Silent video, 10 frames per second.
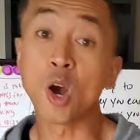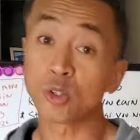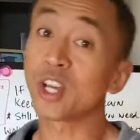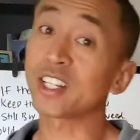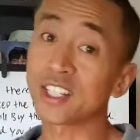yo,
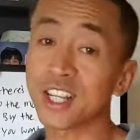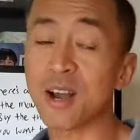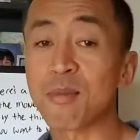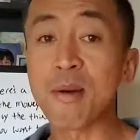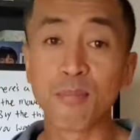check this
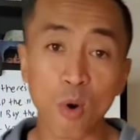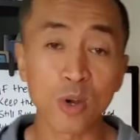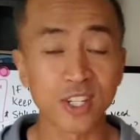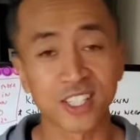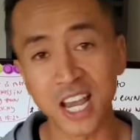out. My boy
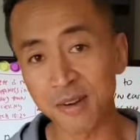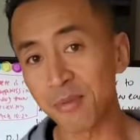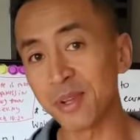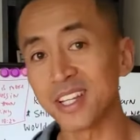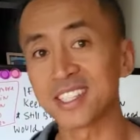just came to
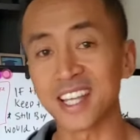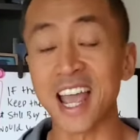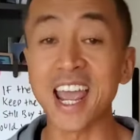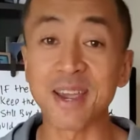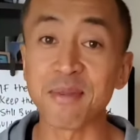me and said,
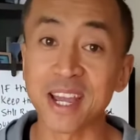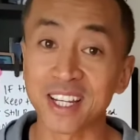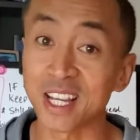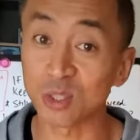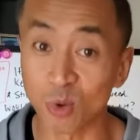hey man,
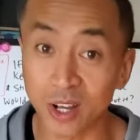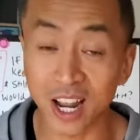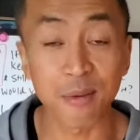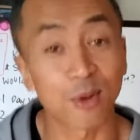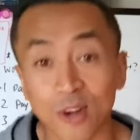guess what?
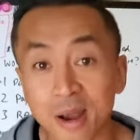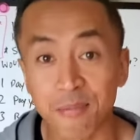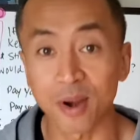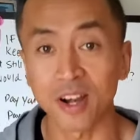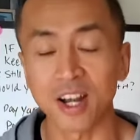I'm a
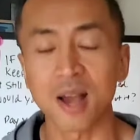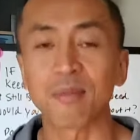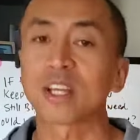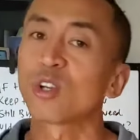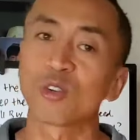grandparent. I'm like,